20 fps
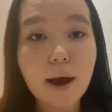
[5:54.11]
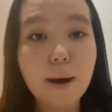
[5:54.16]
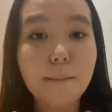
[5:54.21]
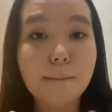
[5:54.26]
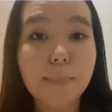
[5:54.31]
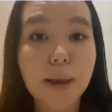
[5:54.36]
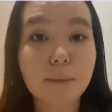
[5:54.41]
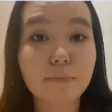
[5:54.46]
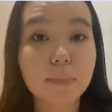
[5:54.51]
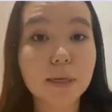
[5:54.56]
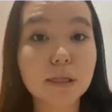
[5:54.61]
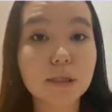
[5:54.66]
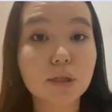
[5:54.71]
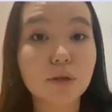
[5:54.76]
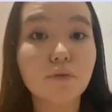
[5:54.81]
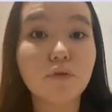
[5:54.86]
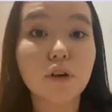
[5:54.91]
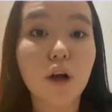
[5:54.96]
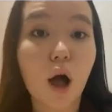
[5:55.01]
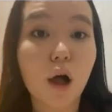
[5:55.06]
by means
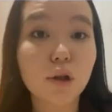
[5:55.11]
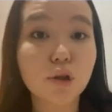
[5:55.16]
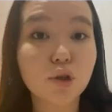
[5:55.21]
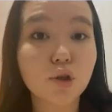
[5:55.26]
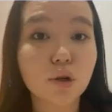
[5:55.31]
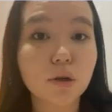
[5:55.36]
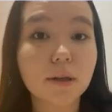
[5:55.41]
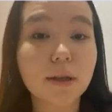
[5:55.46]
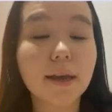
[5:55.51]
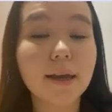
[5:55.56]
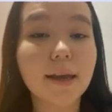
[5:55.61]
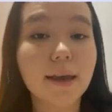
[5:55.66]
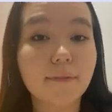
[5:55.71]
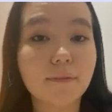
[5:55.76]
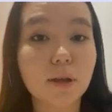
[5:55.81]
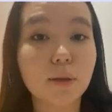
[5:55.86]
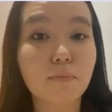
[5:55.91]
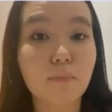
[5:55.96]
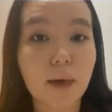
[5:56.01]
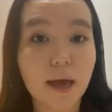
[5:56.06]
of culturally
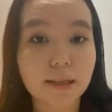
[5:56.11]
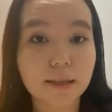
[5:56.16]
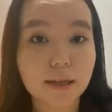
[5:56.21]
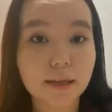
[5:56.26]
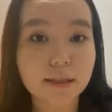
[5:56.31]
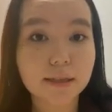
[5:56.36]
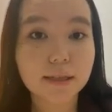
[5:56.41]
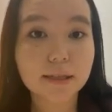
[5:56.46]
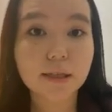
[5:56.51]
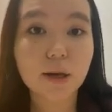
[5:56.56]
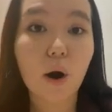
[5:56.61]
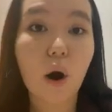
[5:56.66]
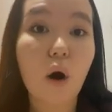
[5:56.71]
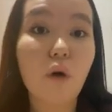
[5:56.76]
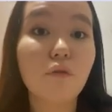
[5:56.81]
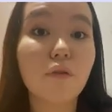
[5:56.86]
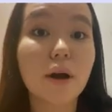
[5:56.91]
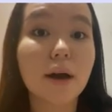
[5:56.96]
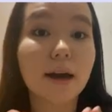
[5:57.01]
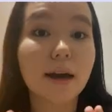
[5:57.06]
given methods
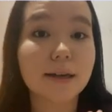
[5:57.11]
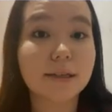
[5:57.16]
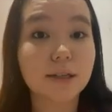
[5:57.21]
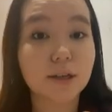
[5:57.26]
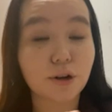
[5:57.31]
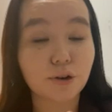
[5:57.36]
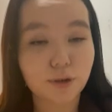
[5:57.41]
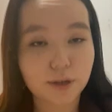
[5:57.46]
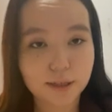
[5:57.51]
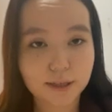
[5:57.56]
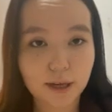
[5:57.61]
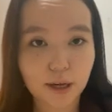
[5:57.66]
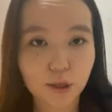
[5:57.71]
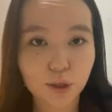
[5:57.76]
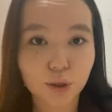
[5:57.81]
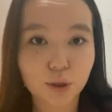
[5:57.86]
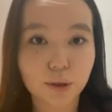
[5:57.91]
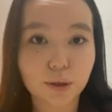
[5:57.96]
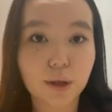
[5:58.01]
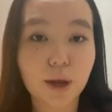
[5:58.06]
of
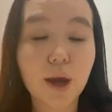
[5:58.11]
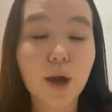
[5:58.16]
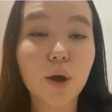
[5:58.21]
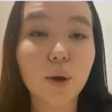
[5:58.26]
categorization.